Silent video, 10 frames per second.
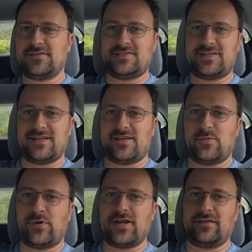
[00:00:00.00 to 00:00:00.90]
Stand on
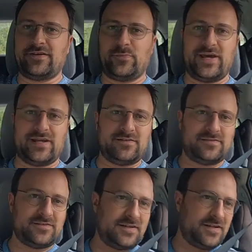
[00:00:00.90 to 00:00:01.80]
the brake a little bit,
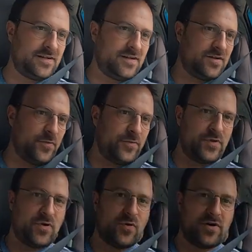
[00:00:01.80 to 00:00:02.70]
go
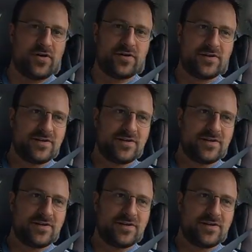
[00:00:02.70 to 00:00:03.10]
through the corner.